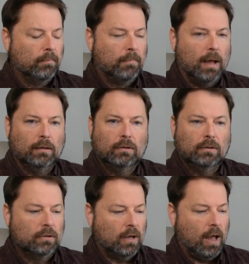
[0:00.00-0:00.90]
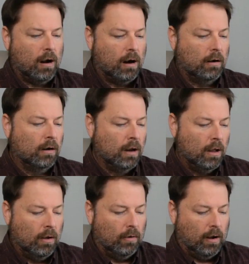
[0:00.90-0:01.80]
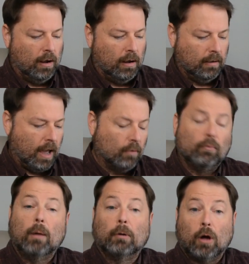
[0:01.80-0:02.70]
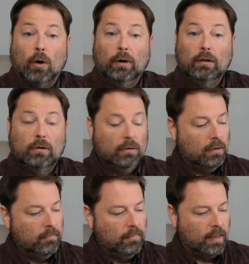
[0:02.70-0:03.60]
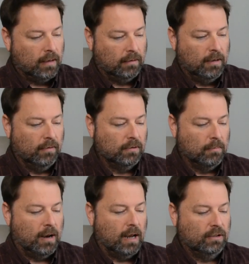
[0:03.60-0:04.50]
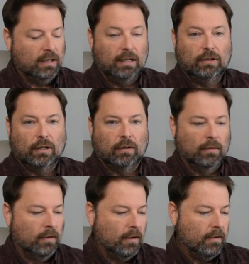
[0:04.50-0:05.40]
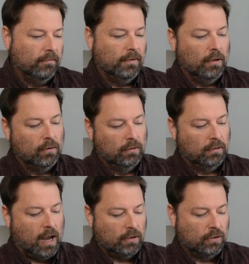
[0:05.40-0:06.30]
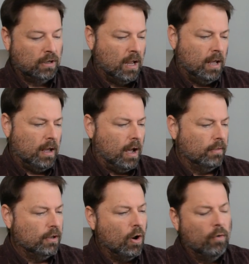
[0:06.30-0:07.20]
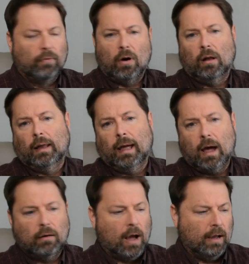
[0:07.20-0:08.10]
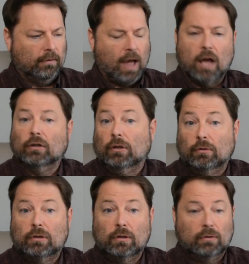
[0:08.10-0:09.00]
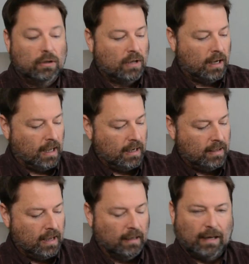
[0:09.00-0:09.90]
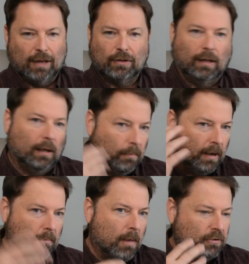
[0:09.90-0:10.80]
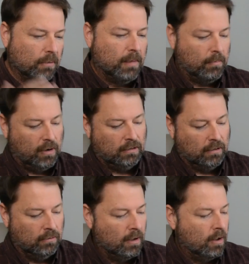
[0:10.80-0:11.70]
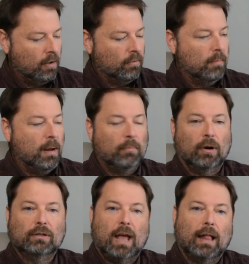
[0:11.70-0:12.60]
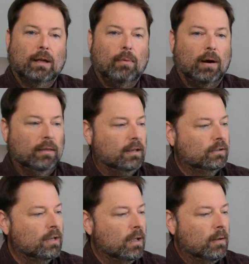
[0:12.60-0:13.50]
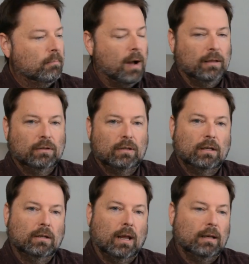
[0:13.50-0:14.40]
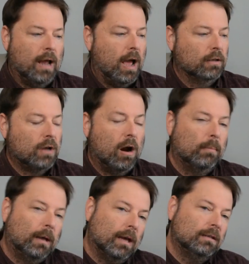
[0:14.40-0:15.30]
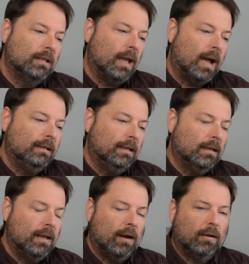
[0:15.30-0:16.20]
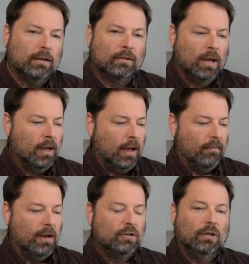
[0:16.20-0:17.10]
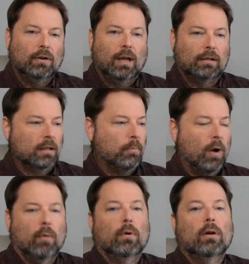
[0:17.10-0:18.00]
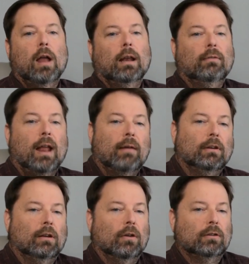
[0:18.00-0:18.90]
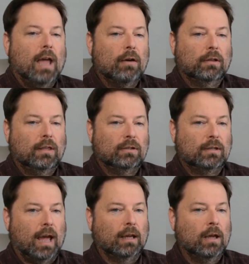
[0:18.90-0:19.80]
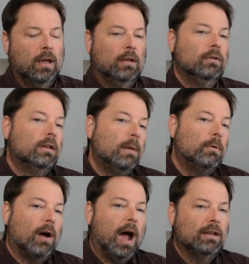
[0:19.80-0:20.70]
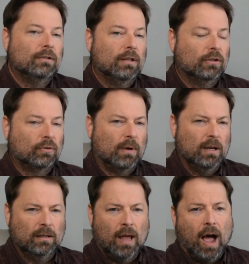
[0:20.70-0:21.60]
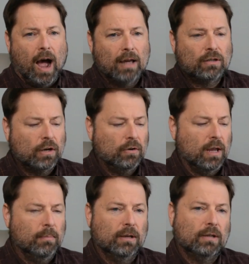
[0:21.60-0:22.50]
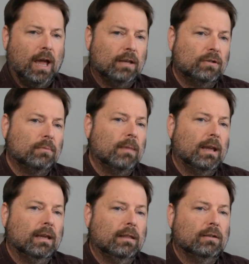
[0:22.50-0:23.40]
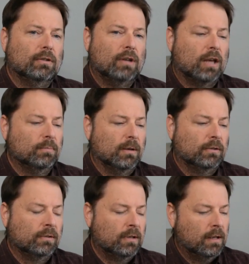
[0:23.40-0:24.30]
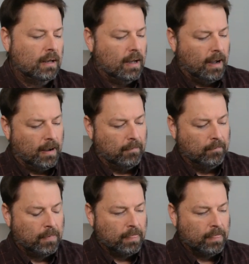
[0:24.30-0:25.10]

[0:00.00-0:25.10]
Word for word: buttons are uh, got a rubber coating to them that gives them a nice, easy to feel touch. Uh, the overall layout I've gotten used to, just like anything, it takes a little bit of muscle memory to remember exactly where these buttons and, and dials are because the idea there is eventually you get to the point where you're not even having to look down at this deck. You keep your eyes to the screen, eyes on your image as you're making these adjustments. Um,